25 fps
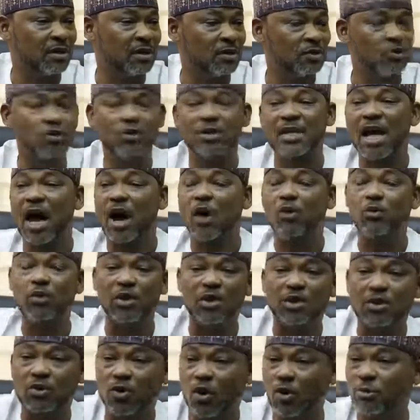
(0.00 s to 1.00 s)
So they are
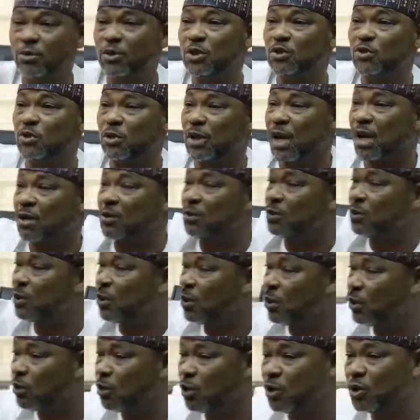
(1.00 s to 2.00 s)
always coming to
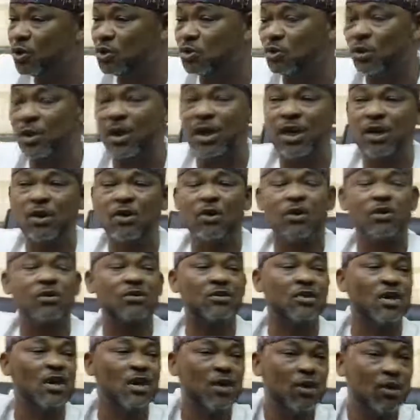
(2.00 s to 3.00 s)
Kaduna, going to
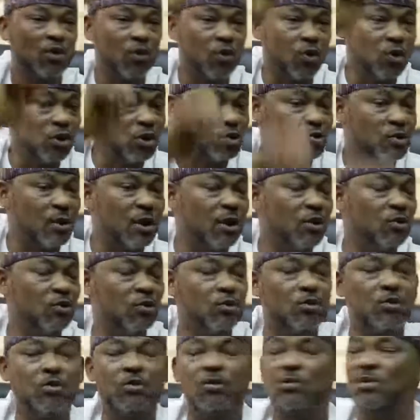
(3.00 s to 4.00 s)
Lagos, going to
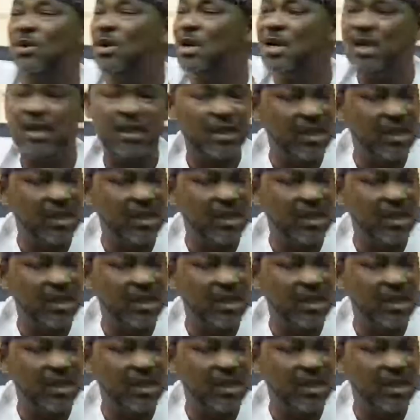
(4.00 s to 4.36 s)
Enugu.